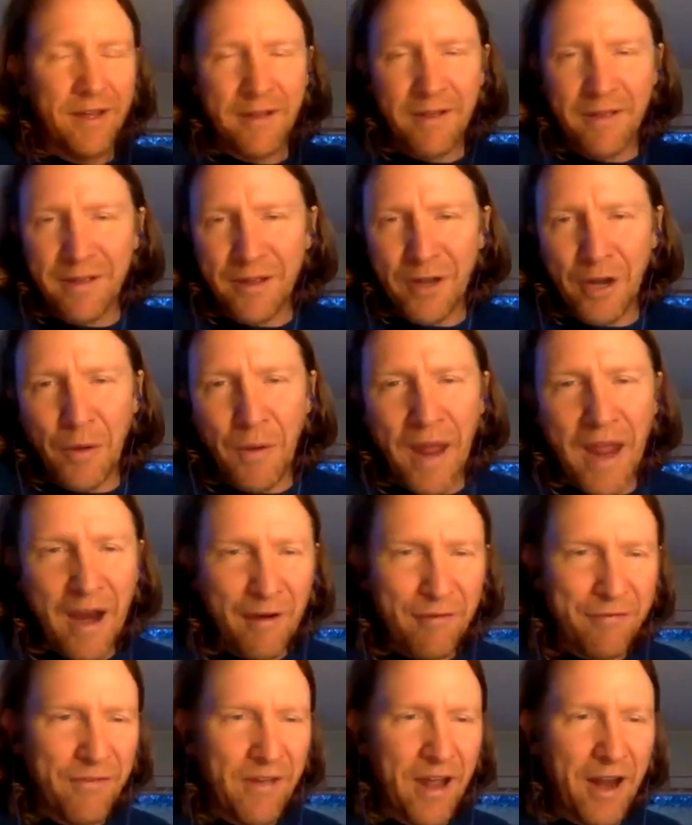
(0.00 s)

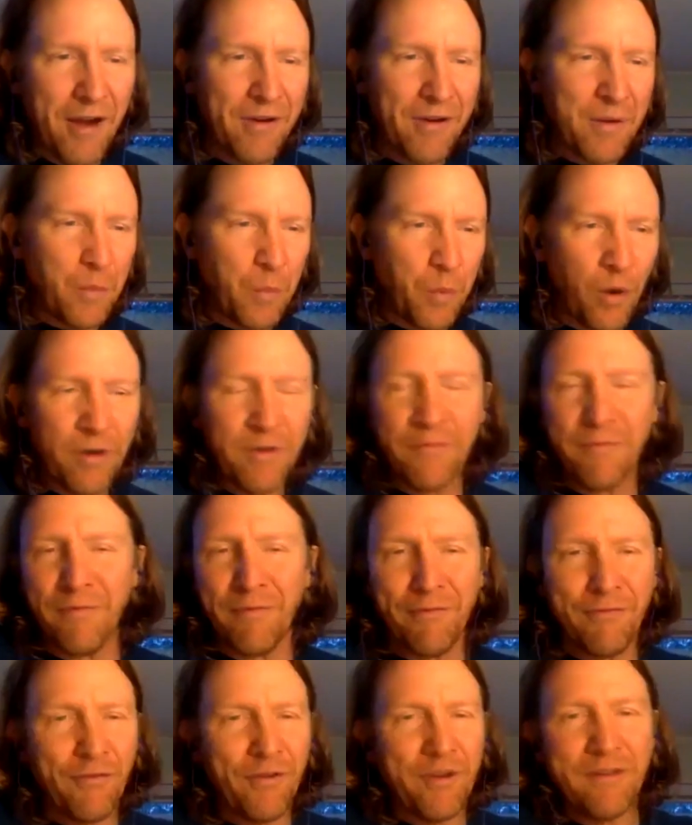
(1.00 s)
airfare and work for
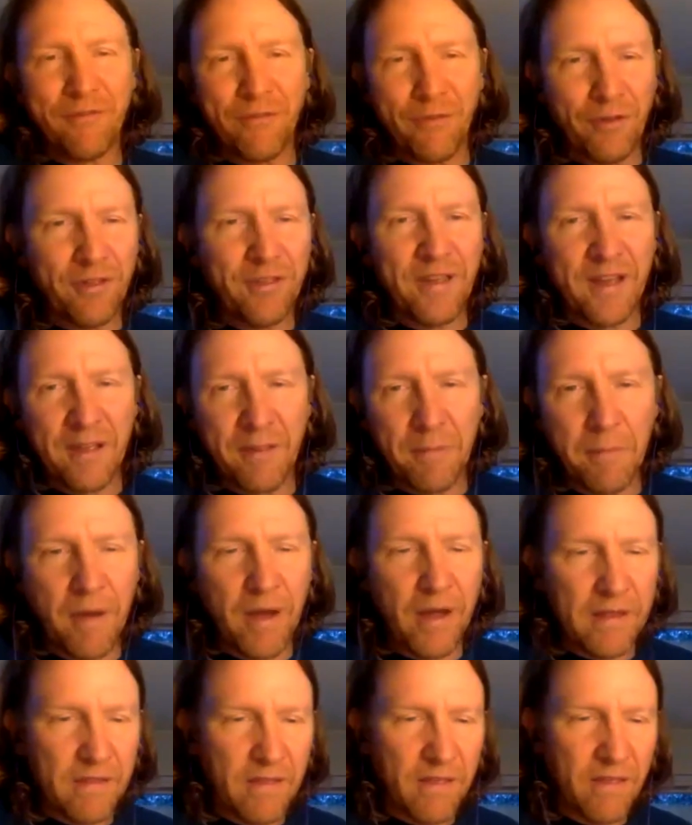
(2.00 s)
free for 6 months.